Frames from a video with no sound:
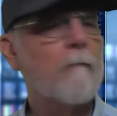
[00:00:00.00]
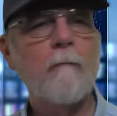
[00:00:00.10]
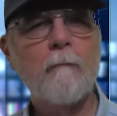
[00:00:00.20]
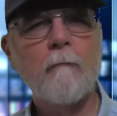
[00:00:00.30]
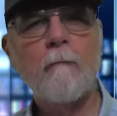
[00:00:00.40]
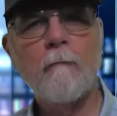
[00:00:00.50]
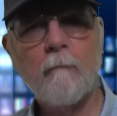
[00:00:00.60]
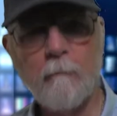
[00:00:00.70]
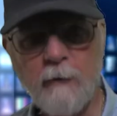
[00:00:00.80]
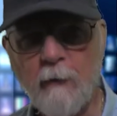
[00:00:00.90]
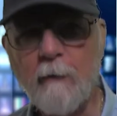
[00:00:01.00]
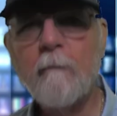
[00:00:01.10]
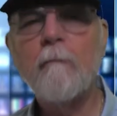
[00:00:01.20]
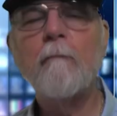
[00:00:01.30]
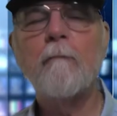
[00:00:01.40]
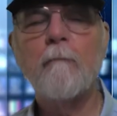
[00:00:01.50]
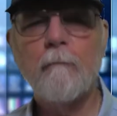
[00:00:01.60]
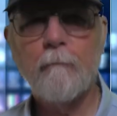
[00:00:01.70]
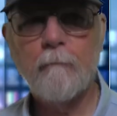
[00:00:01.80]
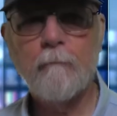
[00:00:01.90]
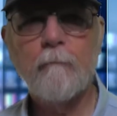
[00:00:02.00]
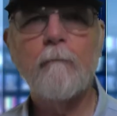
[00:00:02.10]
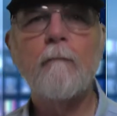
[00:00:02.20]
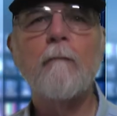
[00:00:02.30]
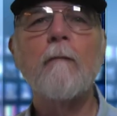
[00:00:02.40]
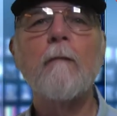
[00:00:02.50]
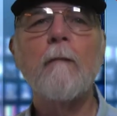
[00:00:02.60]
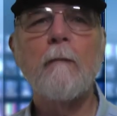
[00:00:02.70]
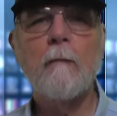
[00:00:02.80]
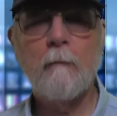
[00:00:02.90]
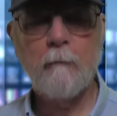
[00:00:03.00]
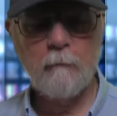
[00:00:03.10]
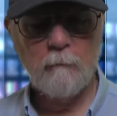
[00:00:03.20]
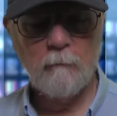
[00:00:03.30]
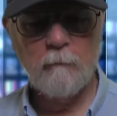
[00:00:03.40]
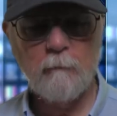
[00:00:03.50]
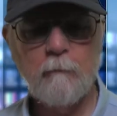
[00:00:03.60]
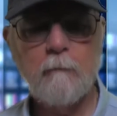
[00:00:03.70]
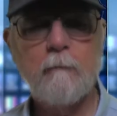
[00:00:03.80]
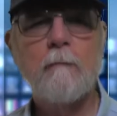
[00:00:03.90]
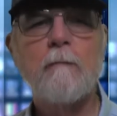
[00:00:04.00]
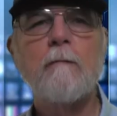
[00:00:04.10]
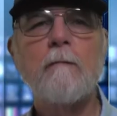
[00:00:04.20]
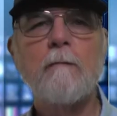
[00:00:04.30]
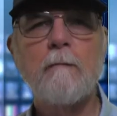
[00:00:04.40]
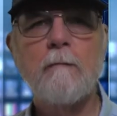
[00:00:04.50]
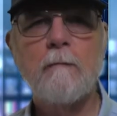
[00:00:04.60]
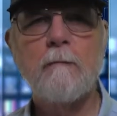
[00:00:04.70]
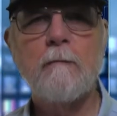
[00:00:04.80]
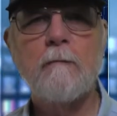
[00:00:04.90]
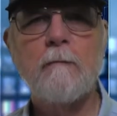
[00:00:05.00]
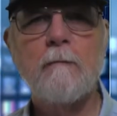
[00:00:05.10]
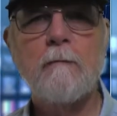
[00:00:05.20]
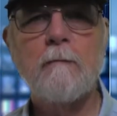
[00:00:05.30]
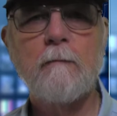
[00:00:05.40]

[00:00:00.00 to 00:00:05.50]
[no speech]